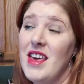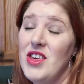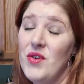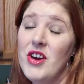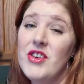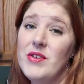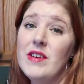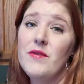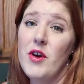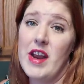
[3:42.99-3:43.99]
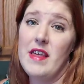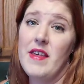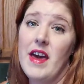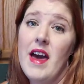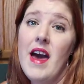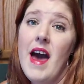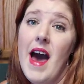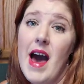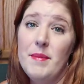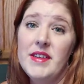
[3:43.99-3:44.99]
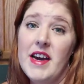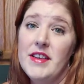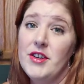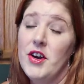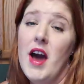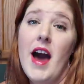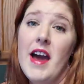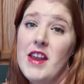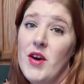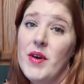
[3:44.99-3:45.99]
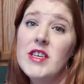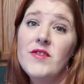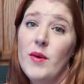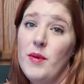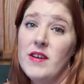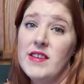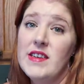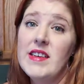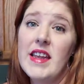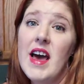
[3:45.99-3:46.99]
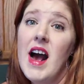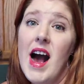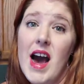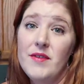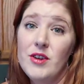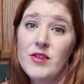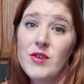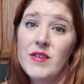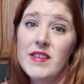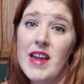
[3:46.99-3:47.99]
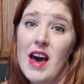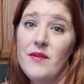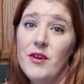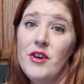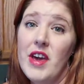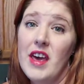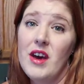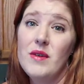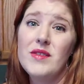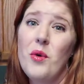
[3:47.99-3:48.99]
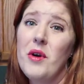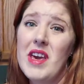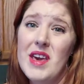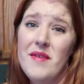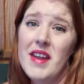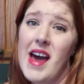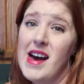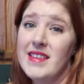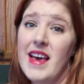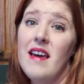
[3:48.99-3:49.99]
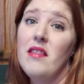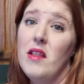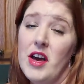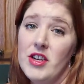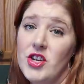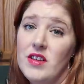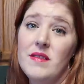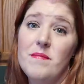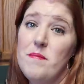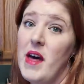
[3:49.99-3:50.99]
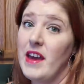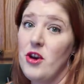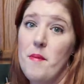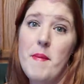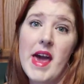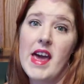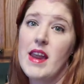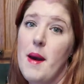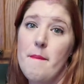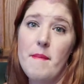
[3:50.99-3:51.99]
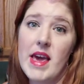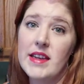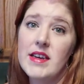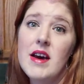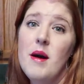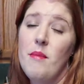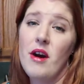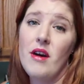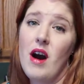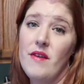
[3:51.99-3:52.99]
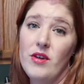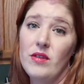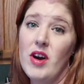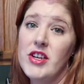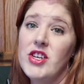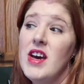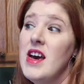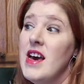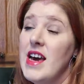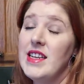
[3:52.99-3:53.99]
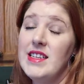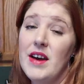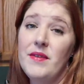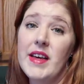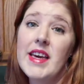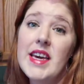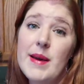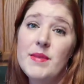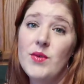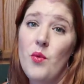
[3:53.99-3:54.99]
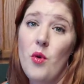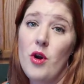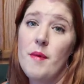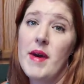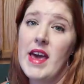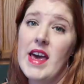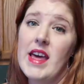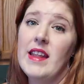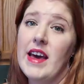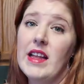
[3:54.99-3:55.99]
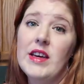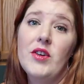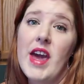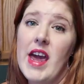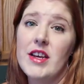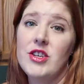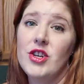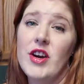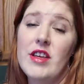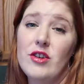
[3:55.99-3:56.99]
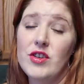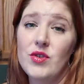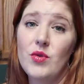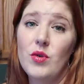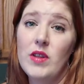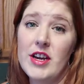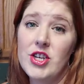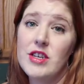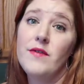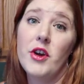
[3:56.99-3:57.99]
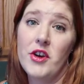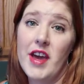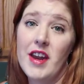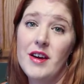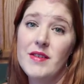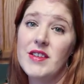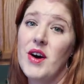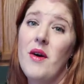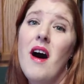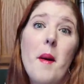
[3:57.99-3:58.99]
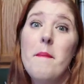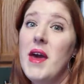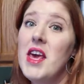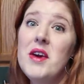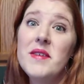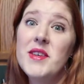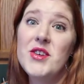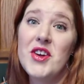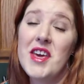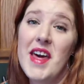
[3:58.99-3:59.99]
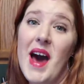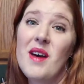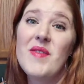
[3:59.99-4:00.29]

you could use it for anything. Appetizer, I know it is football season, after school snack for your kiddos or even as a lunch, like your main meat part of your lunch. It definitely keeps warm in like a little canister in your school lunches for your kiddos. So many uses you can get out